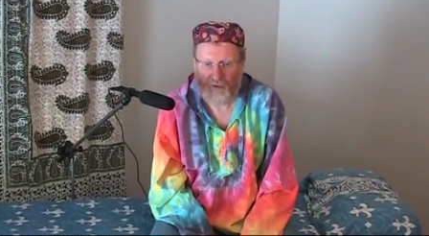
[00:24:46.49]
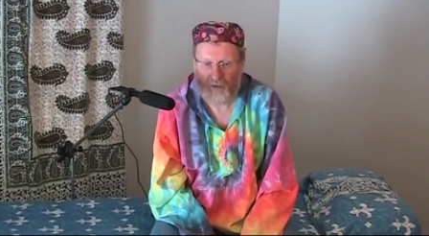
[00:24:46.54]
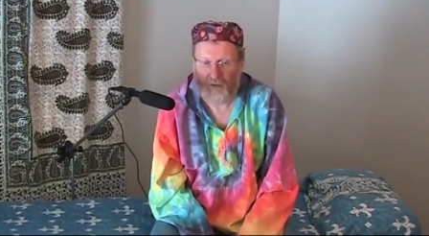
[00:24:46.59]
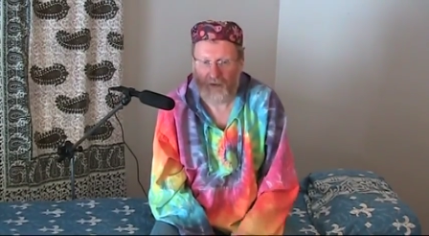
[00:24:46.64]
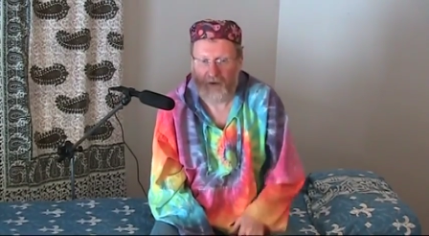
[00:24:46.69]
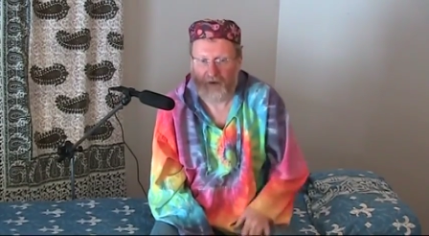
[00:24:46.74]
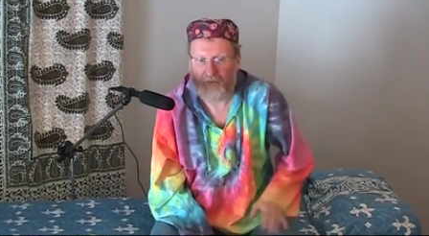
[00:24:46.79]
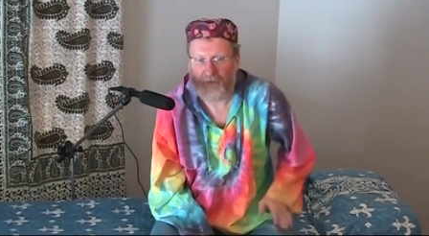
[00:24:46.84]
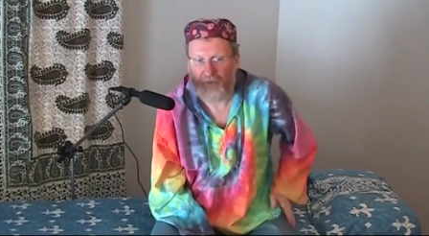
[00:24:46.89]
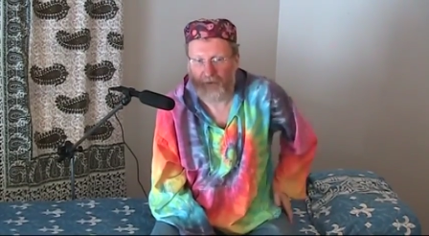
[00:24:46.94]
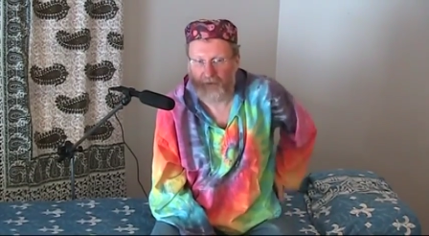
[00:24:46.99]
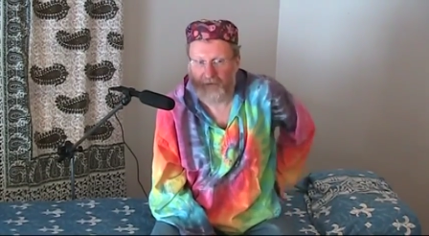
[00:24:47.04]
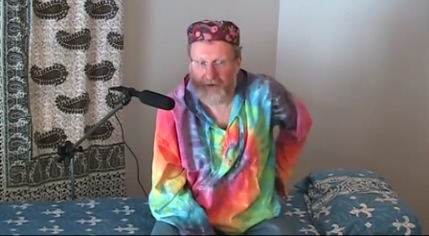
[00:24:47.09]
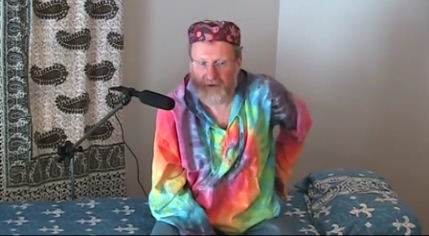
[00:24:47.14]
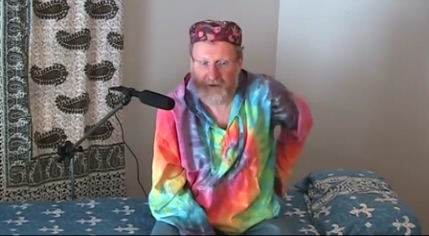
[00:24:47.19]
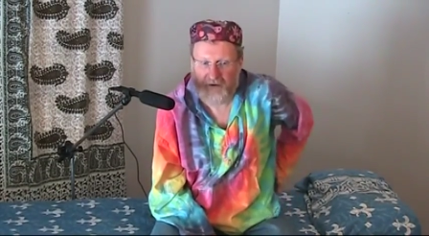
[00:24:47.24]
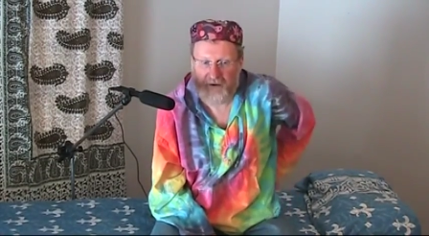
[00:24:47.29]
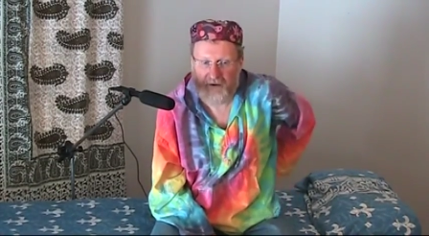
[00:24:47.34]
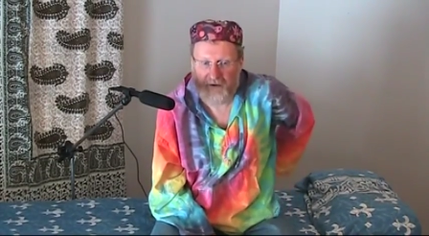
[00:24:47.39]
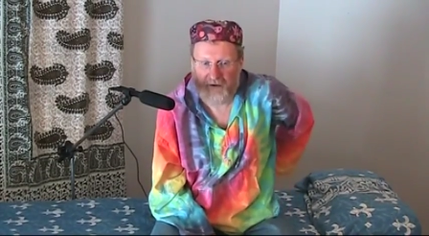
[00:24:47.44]
who confirmed
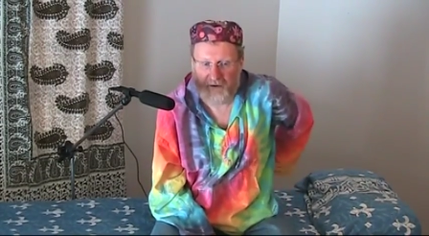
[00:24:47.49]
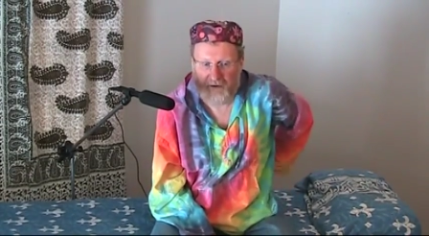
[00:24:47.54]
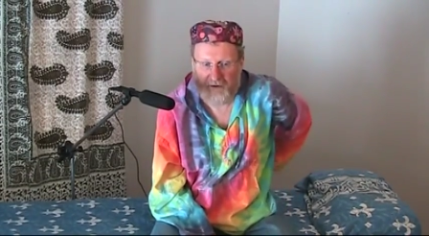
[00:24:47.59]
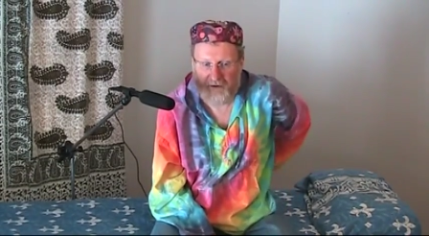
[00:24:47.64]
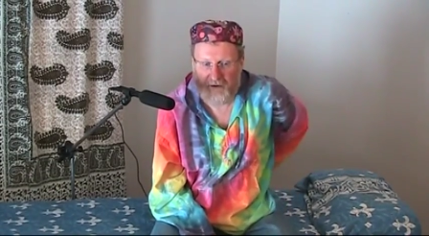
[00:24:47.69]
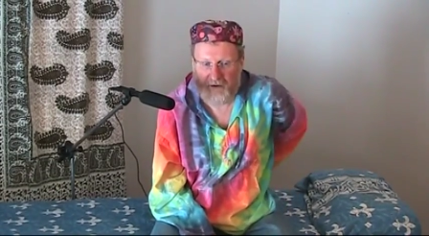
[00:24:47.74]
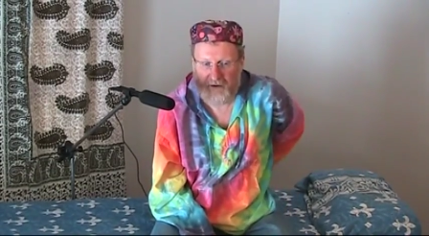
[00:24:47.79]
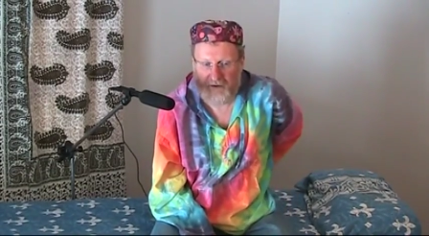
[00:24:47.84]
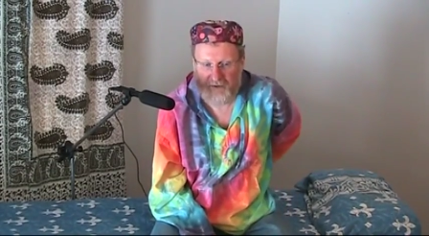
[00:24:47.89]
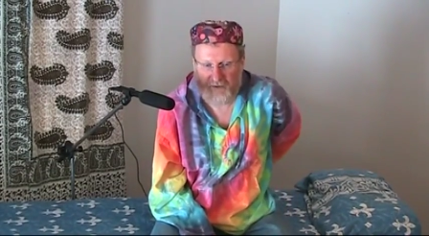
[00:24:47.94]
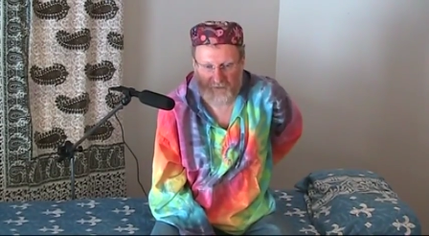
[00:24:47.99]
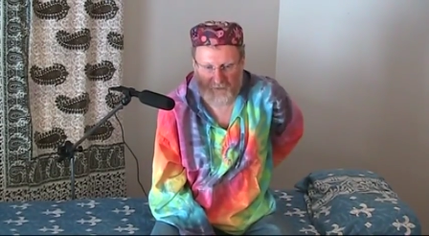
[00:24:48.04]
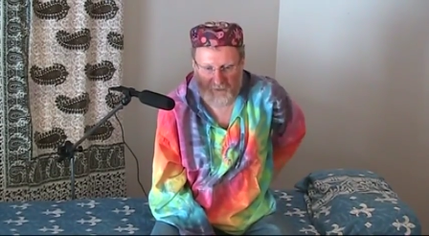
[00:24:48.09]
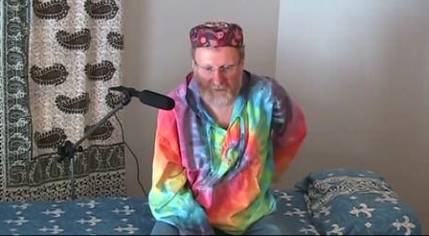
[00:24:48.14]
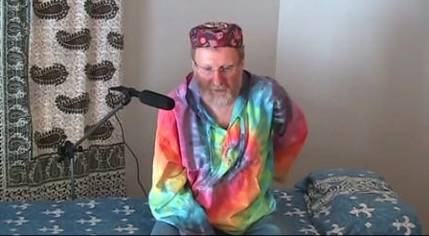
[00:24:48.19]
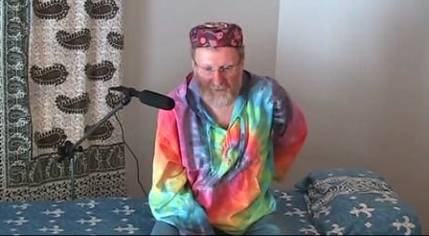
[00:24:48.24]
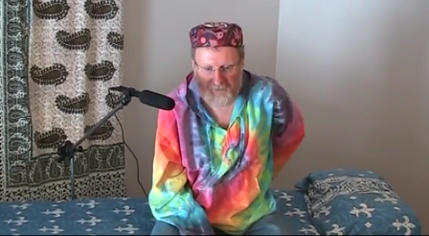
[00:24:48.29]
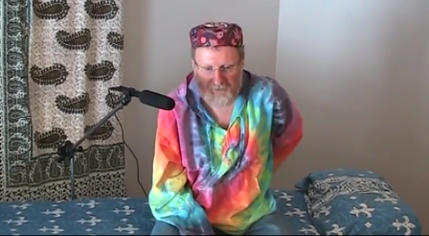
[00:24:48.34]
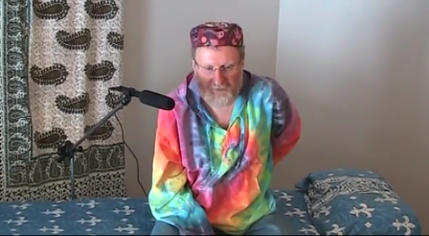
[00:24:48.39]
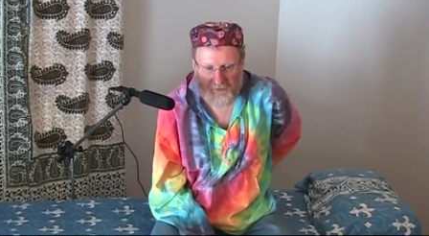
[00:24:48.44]
that he, that he is a
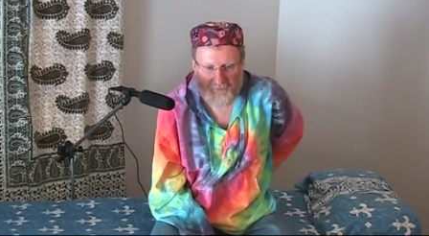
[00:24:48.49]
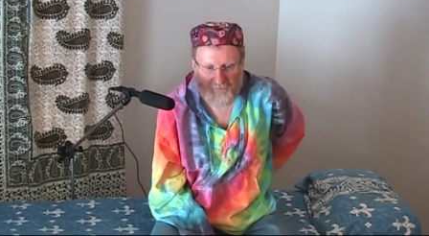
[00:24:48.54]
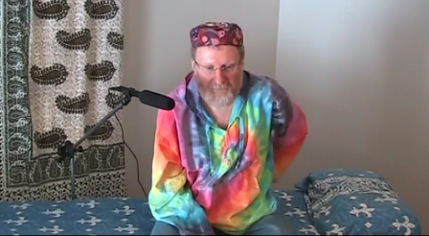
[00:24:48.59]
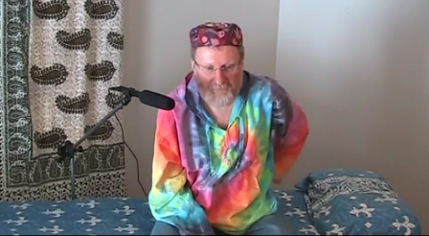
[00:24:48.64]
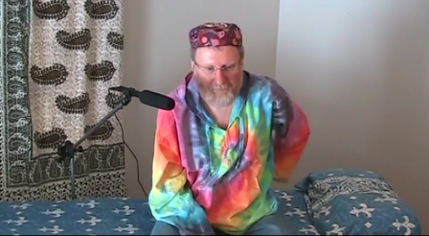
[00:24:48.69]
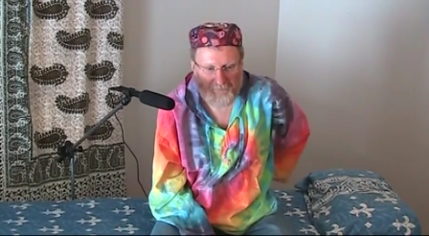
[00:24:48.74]
real thing,